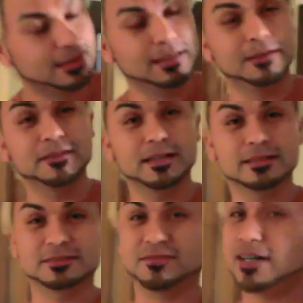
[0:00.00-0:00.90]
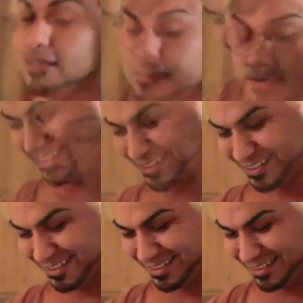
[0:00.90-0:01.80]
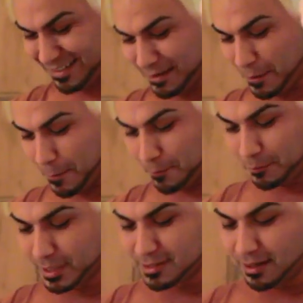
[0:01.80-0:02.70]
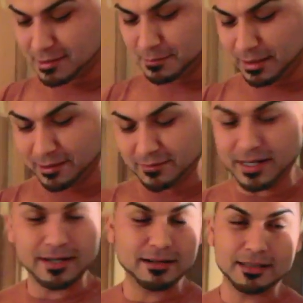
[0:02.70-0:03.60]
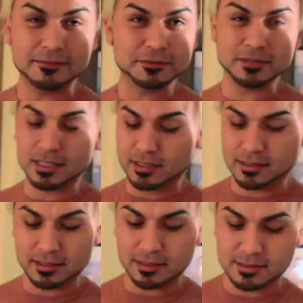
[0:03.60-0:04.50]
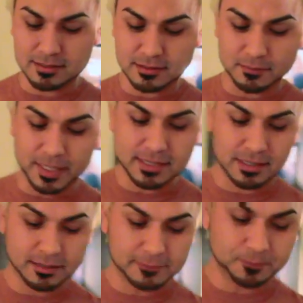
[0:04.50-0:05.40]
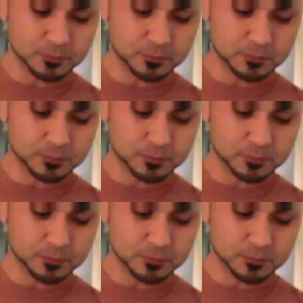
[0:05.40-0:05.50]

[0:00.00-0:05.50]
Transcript: I love it, it's fun. But it's awesome, I love hair, I love doing it, I think it's amazing.